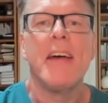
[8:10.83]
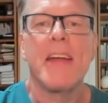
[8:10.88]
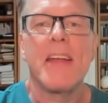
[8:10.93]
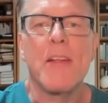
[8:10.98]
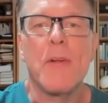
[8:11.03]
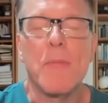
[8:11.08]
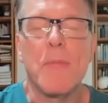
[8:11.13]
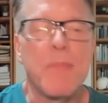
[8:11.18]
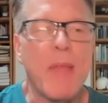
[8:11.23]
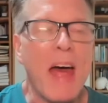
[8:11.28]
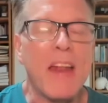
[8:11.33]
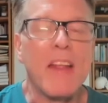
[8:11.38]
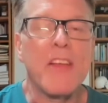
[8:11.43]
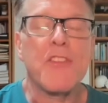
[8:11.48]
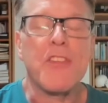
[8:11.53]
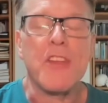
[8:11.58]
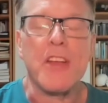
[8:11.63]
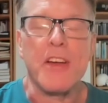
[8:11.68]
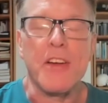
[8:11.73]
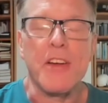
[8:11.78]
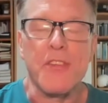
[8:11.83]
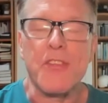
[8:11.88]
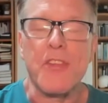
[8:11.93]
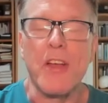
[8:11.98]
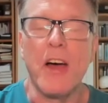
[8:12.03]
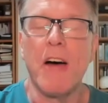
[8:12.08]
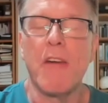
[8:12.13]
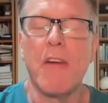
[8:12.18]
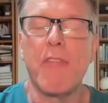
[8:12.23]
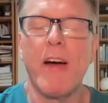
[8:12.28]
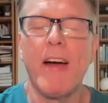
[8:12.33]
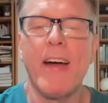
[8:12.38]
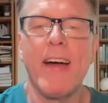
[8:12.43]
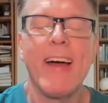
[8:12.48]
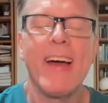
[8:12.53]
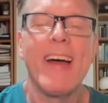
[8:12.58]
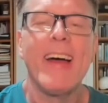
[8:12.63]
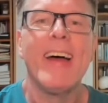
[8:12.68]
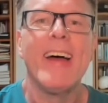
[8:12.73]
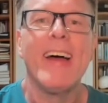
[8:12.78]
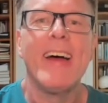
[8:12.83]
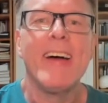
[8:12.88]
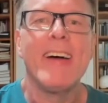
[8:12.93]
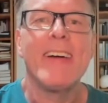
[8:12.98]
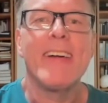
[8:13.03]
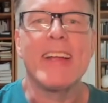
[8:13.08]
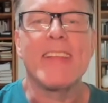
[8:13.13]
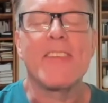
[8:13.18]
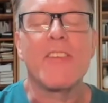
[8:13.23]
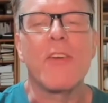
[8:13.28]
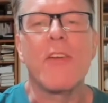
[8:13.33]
That is the good stuff, right?